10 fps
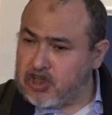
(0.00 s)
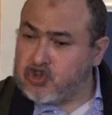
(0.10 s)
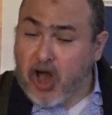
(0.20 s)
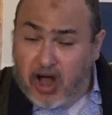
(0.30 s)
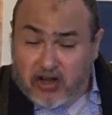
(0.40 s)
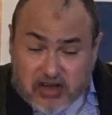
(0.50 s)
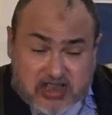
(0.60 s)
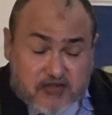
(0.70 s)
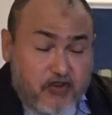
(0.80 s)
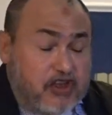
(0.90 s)

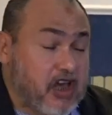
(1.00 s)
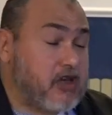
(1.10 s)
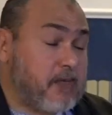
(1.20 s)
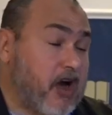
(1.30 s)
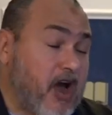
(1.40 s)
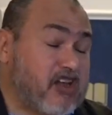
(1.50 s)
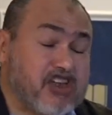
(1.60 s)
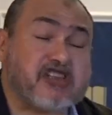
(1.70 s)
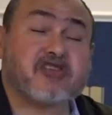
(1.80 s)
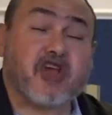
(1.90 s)
Tolerance for the
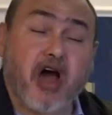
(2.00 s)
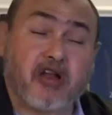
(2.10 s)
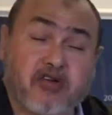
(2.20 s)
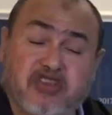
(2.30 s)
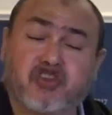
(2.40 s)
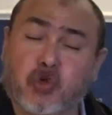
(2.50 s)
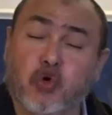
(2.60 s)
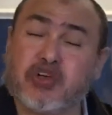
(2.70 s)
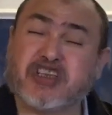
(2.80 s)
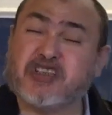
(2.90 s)
Emirat is tolerance
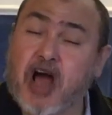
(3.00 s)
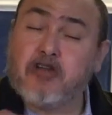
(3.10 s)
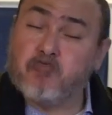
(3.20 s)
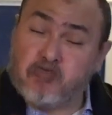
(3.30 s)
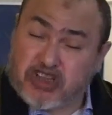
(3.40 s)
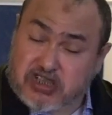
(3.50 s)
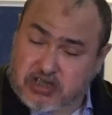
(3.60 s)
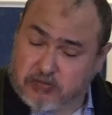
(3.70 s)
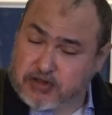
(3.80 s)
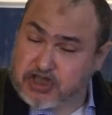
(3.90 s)
towards
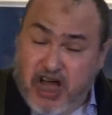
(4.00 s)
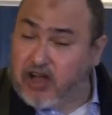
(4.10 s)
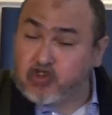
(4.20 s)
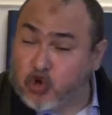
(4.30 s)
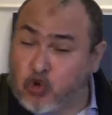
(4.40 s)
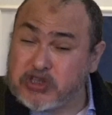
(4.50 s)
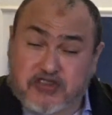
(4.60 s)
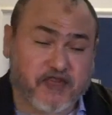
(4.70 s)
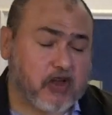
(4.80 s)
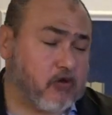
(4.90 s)
non-Muslims, not towards
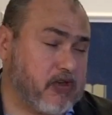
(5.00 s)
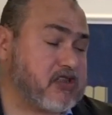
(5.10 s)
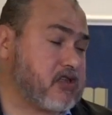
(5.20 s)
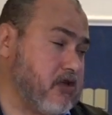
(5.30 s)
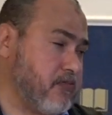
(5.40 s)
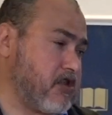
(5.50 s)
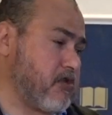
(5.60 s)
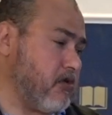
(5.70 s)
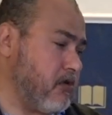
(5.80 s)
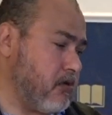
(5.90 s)
fellow
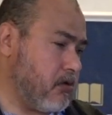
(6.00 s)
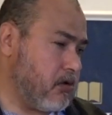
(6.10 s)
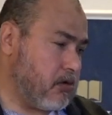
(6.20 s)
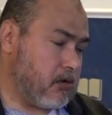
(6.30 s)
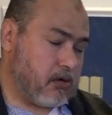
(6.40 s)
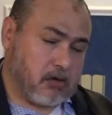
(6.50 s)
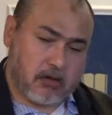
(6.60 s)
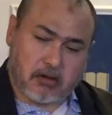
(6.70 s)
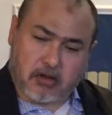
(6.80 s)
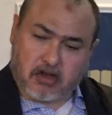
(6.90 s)
Muslims.
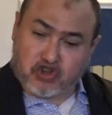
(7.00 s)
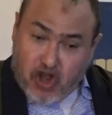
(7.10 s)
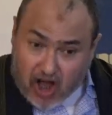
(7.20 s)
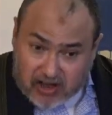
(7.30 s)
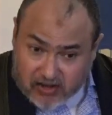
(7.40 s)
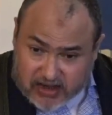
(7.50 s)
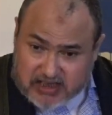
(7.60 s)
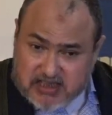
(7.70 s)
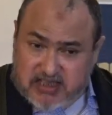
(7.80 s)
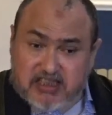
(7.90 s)

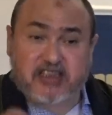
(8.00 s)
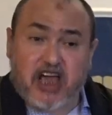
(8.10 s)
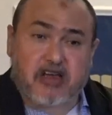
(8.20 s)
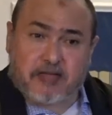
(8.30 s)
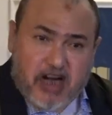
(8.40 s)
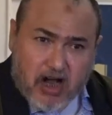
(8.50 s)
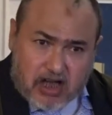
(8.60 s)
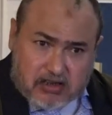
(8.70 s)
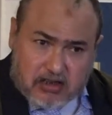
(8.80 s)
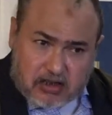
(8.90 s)
Tolerance in the
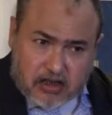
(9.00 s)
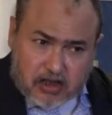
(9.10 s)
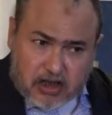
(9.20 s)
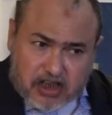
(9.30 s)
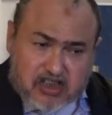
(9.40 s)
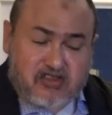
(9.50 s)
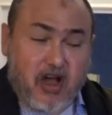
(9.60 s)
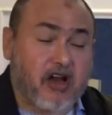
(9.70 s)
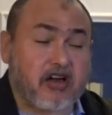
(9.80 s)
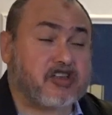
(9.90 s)
Emirat is
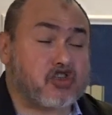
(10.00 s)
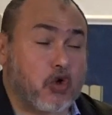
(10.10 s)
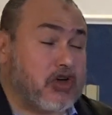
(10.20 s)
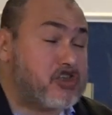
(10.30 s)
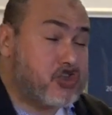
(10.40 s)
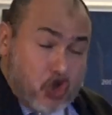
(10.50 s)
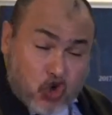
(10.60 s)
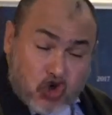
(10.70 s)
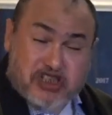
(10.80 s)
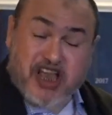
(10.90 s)
tolerance towards
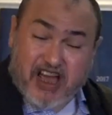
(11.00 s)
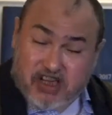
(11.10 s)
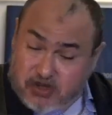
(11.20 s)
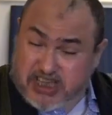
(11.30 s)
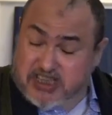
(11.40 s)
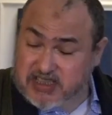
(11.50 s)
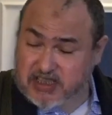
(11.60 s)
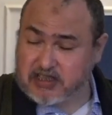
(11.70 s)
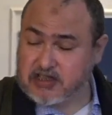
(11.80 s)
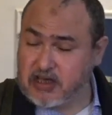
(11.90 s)
Jews and
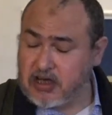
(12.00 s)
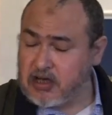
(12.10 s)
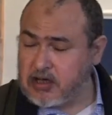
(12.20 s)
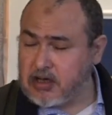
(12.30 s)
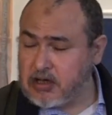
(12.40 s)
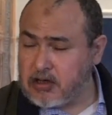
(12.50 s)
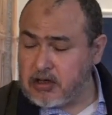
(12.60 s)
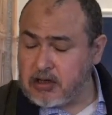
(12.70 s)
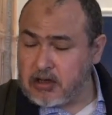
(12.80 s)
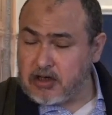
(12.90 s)
Christians,
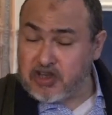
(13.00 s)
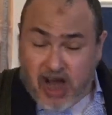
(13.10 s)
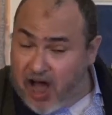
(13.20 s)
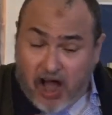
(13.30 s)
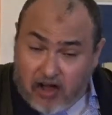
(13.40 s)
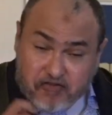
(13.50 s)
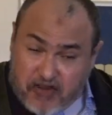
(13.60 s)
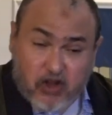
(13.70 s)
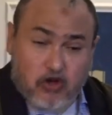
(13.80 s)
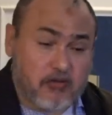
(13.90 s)
not
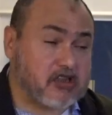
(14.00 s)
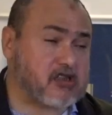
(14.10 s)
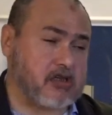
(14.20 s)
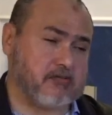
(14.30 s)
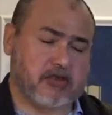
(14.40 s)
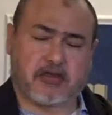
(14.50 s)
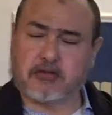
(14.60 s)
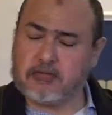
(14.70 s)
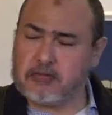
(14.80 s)
fellow Muslims.